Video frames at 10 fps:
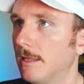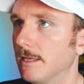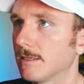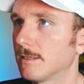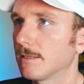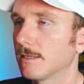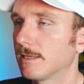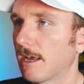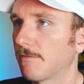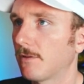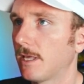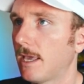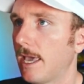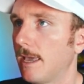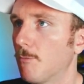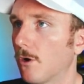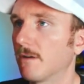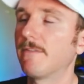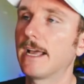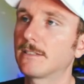This is definitely a
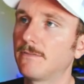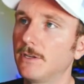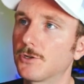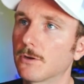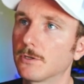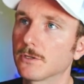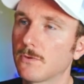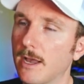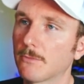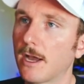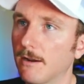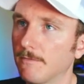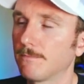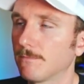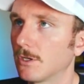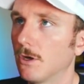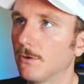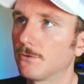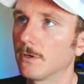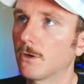more advanced feature, which is why I'm kind of
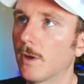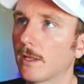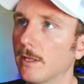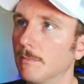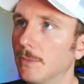going through it quickly.